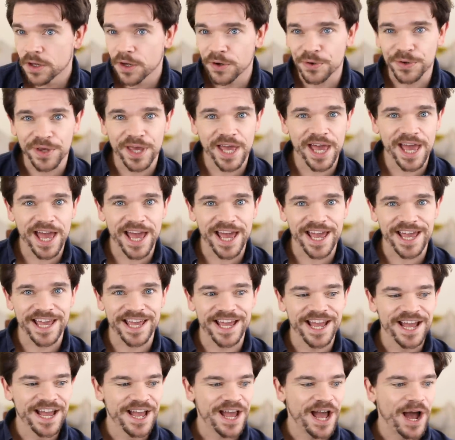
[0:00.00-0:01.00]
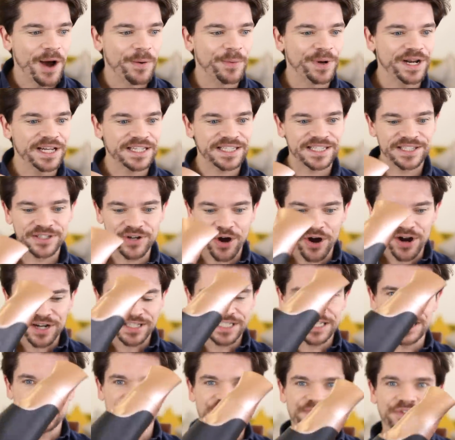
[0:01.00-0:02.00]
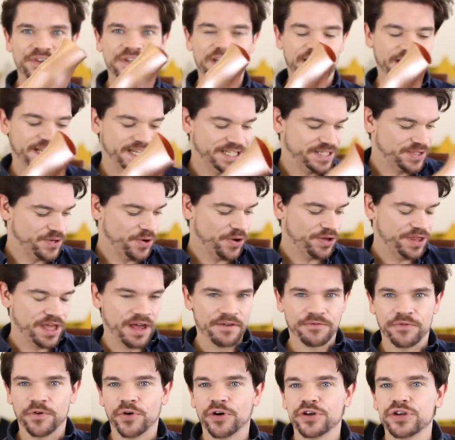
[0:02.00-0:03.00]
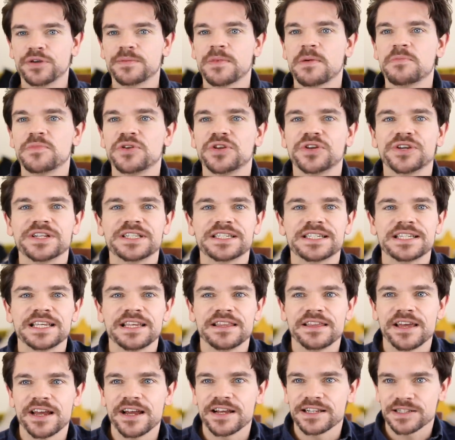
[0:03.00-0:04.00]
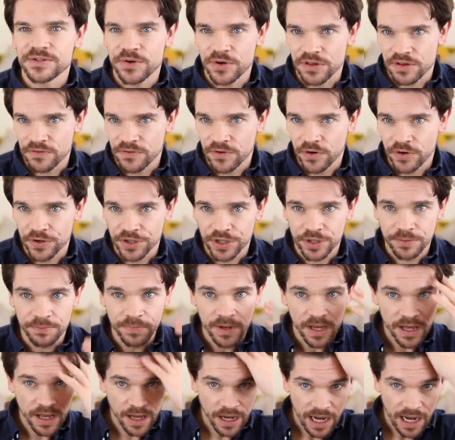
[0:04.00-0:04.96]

Okay, and when it's starting to feel like it's got that volume, I mean, you can see there, it's got the volume.